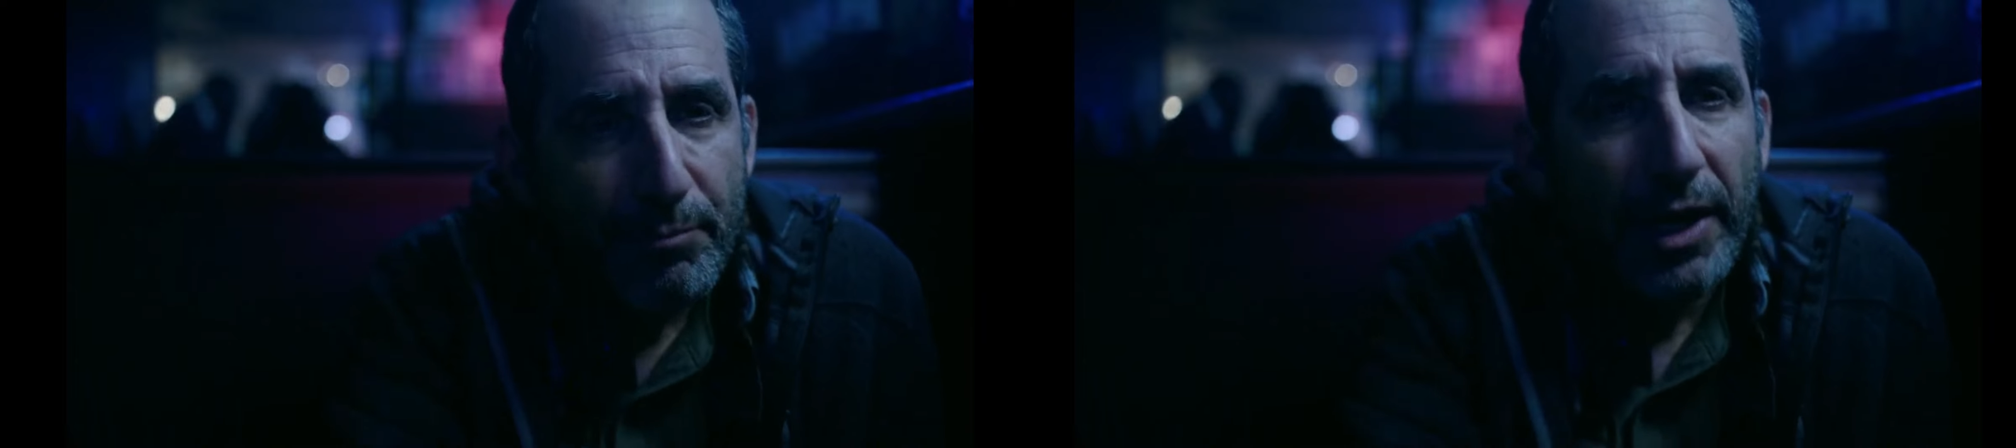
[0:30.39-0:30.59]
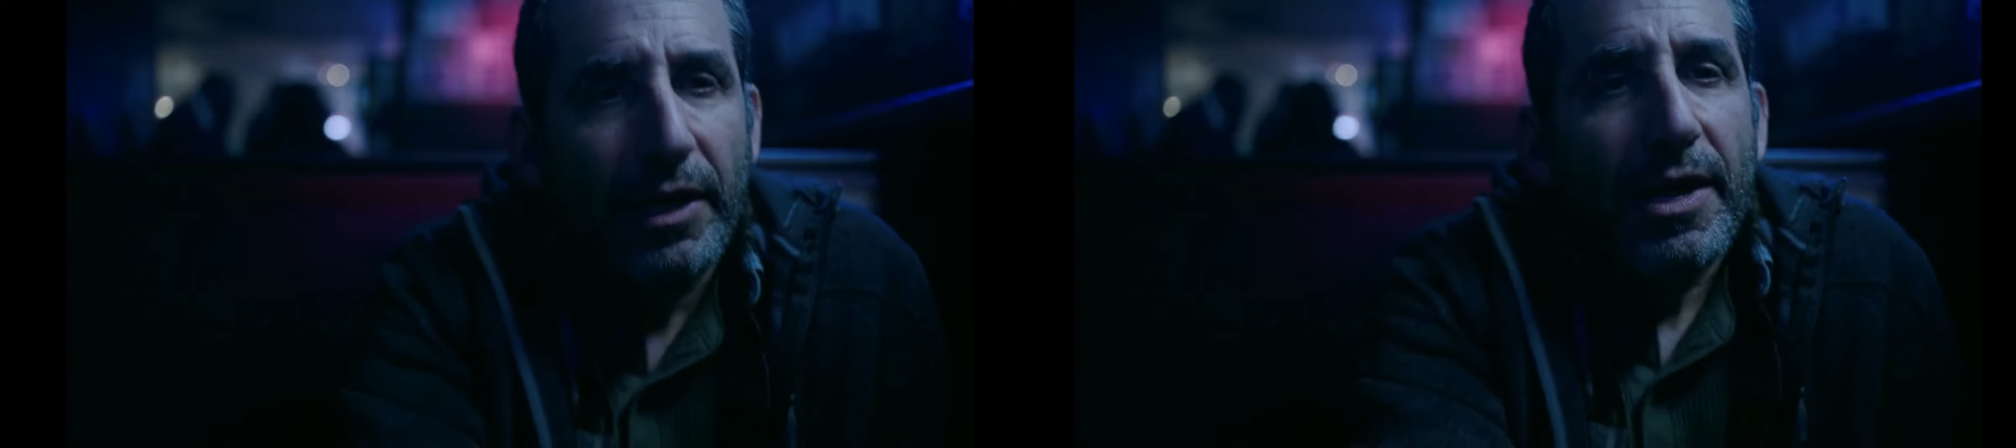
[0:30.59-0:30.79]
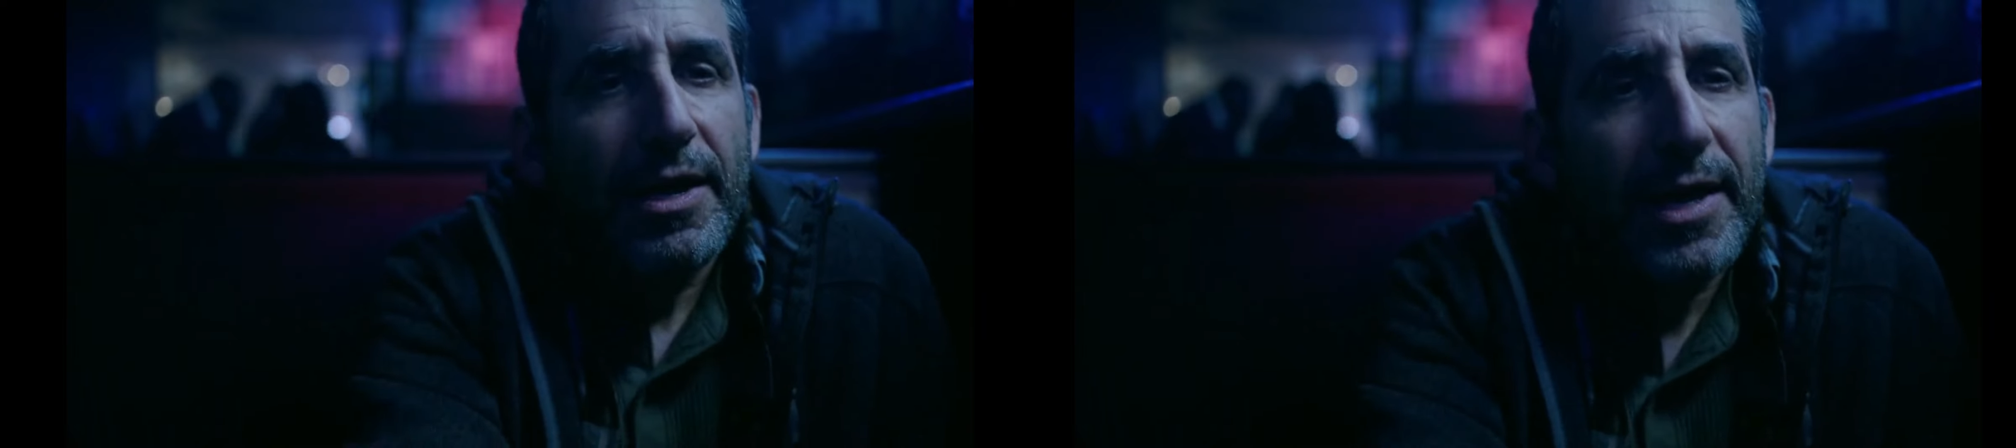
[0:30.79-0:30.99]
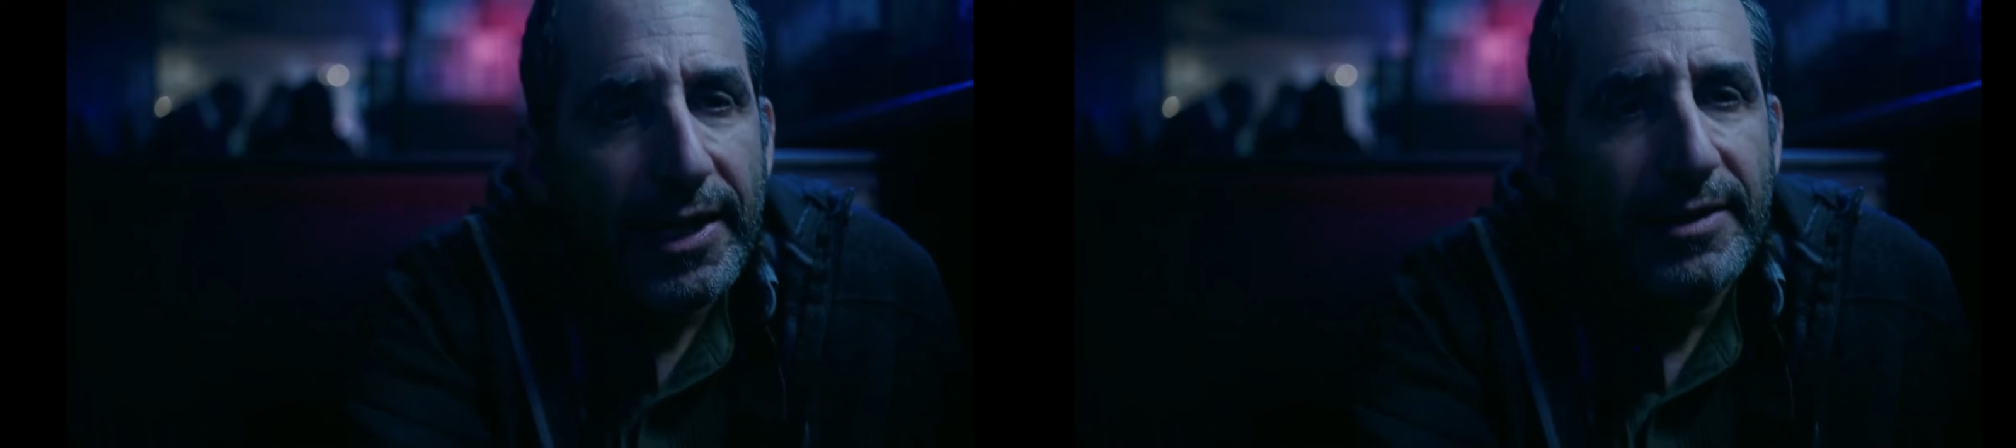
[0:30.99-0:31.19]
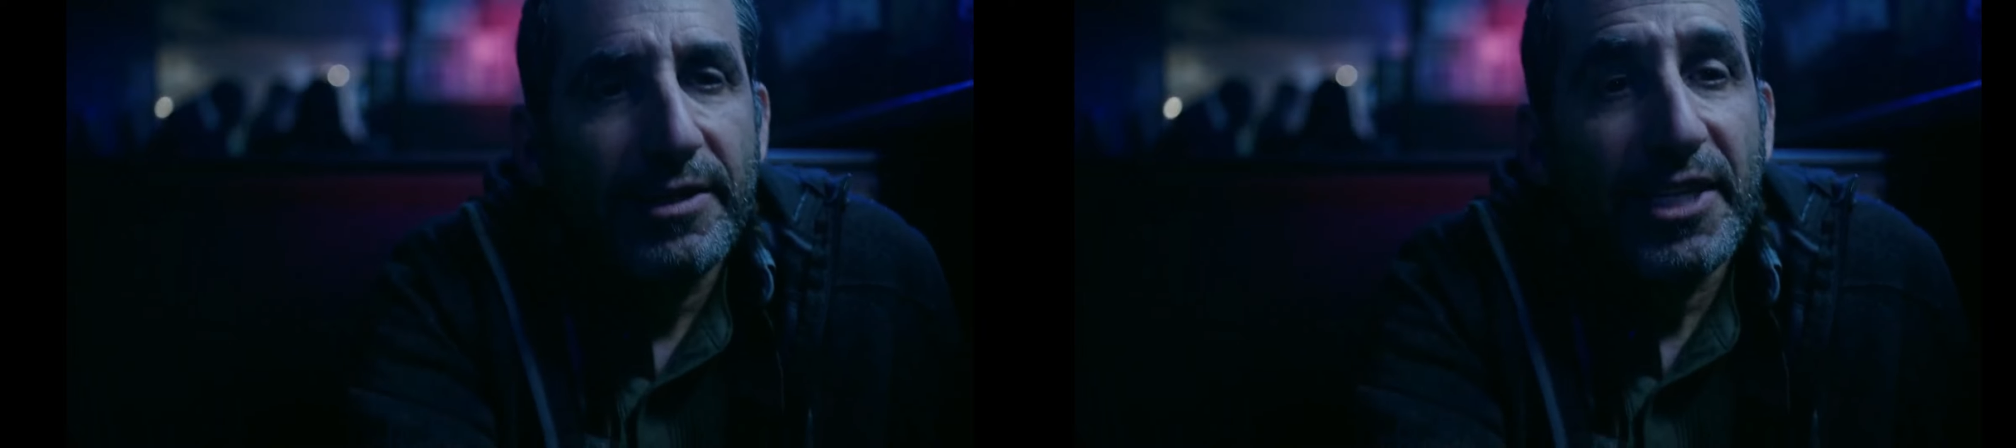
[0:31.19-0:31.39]
but
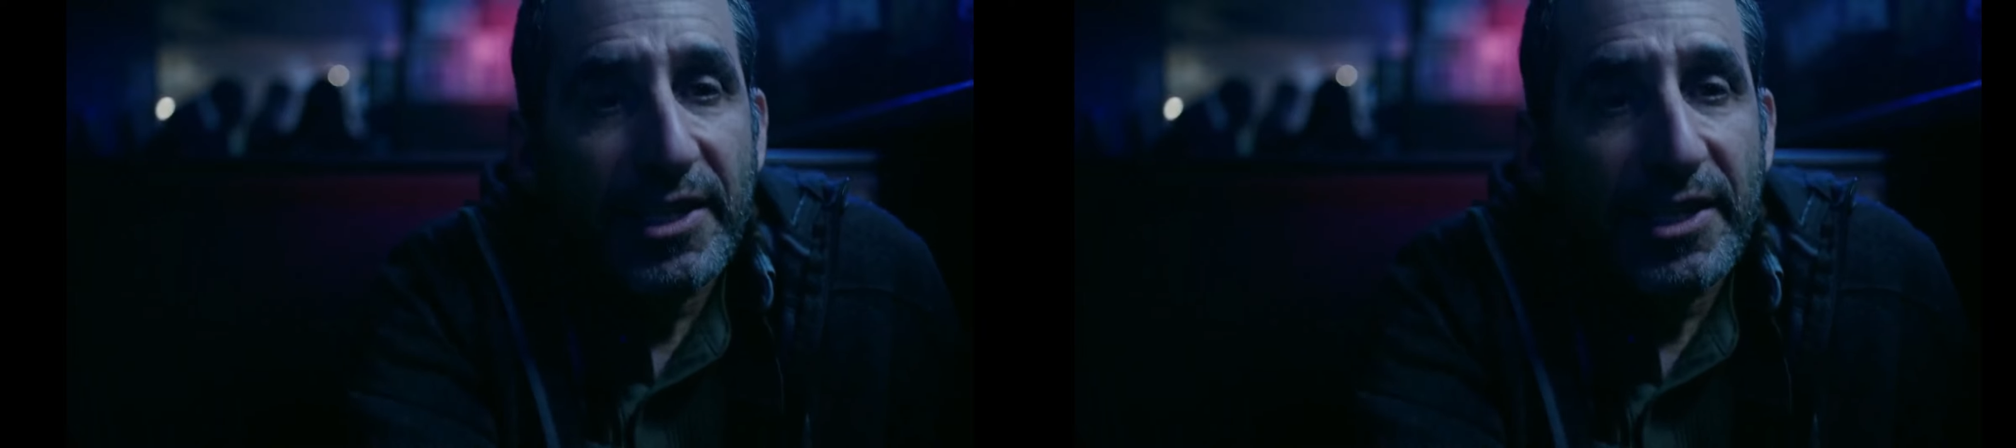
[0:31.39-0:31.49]
it